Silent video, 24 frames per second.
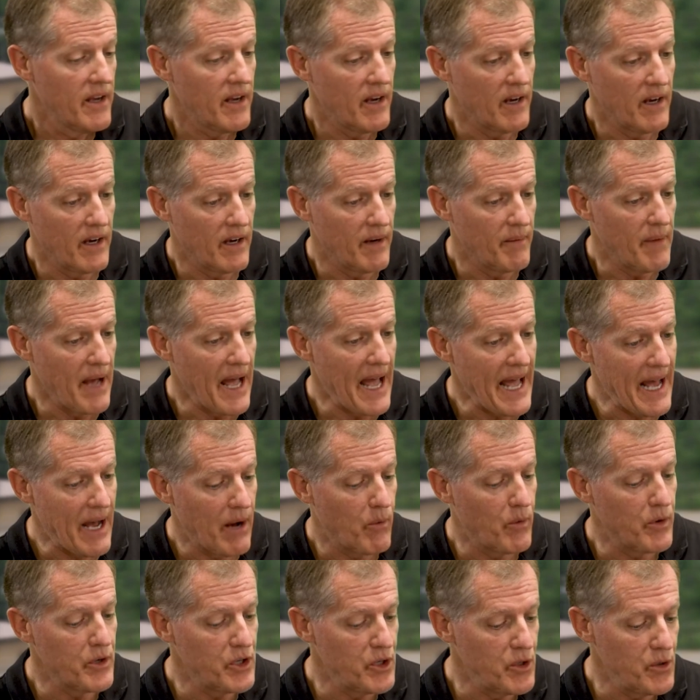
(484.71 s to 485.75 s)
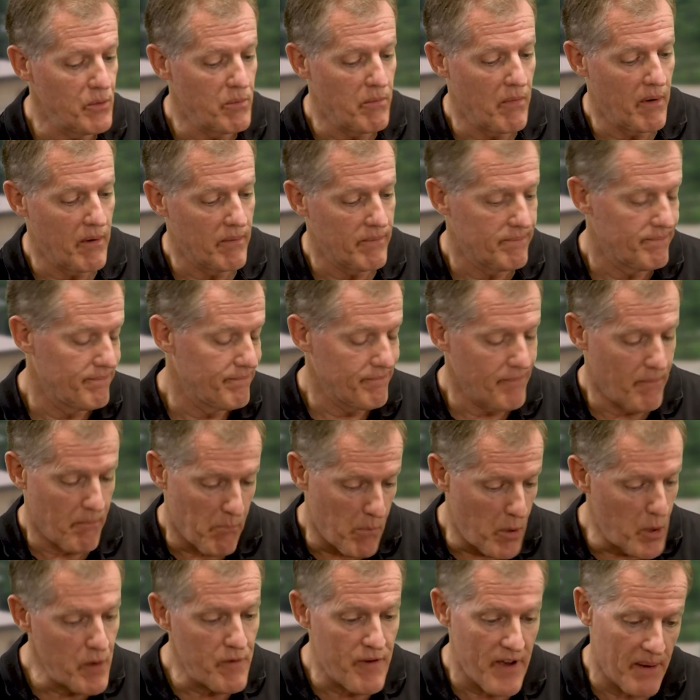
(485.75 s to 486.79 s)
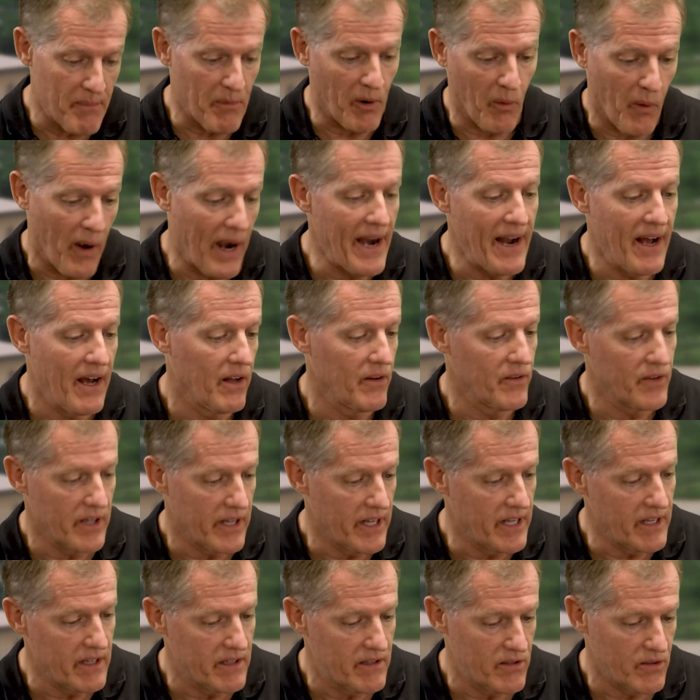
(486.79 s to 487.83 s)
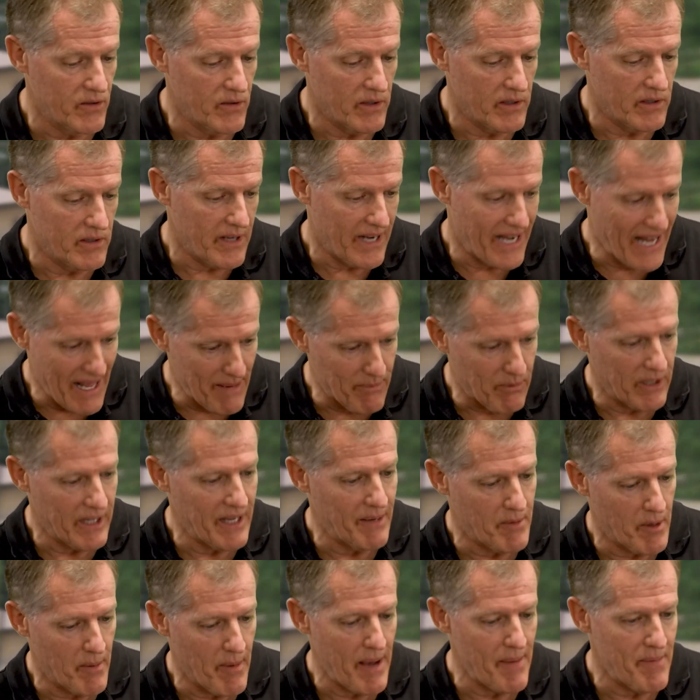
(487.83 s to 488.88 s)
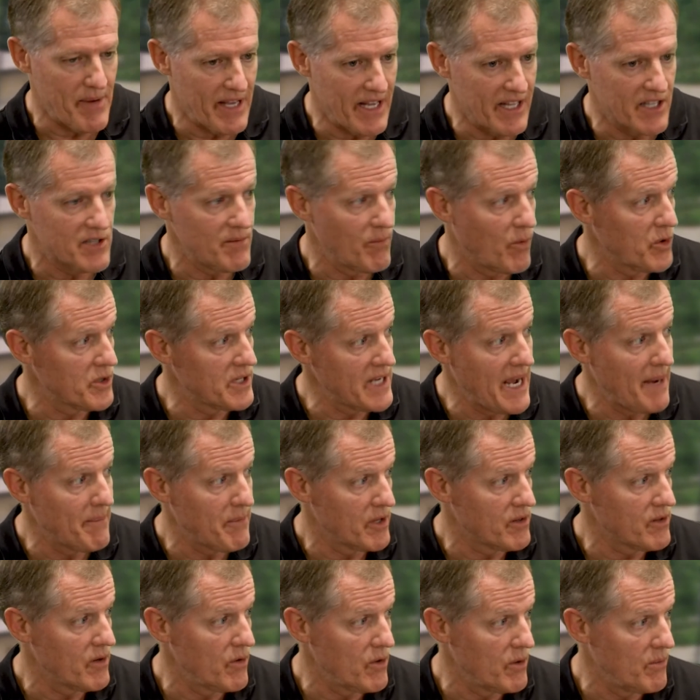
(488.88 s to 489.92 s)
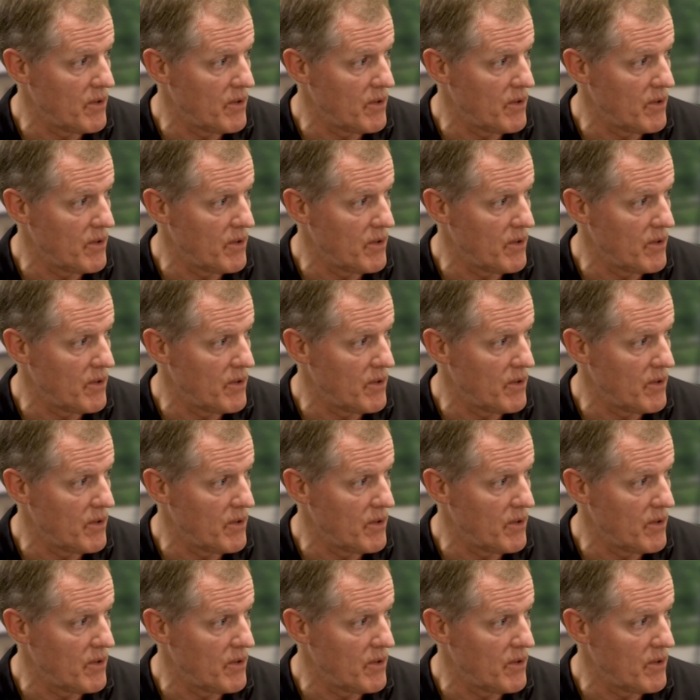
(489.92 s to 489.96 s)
How will you move him around to enable him to maybe get some more time to throw the